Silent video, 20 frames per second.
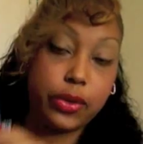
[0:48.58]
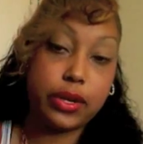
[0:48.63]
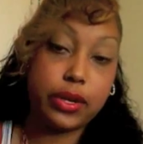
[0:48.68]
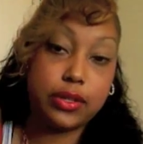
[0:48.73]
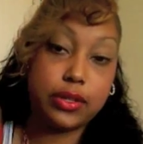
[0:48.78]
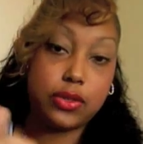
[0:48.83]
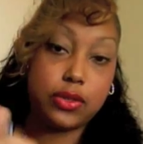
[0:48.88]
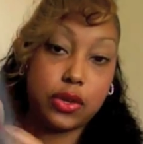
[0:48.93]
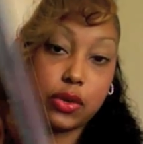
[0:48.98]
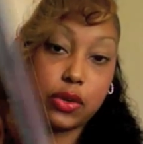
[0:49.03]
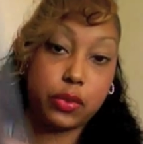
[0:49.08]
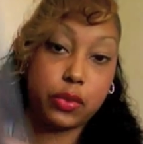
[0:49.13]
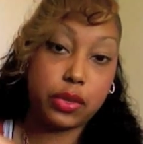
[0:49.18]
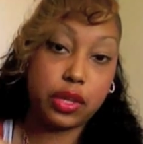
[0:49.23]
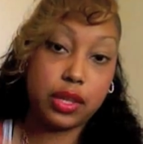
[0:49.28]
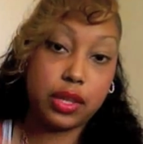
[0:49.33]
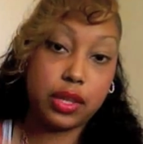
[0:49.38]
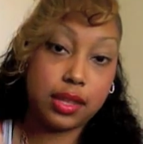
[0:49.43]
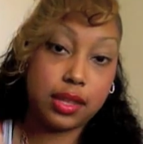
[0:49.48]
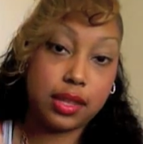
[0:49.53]
it's a
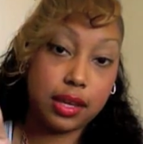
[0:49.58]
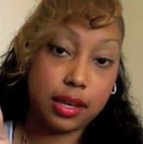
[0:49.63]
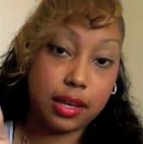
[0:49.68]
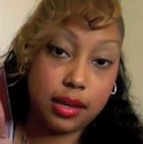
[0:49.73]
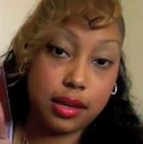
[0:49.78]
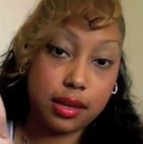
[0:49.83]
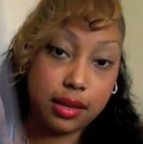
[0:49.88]
really thick